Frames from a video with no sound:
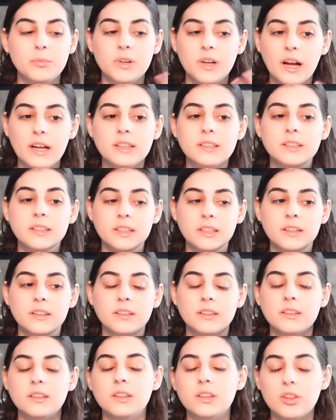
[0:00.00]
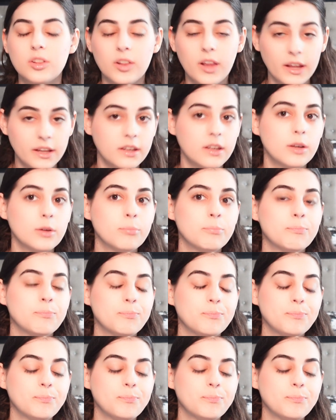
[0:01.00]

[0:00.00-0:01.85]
but I did like him.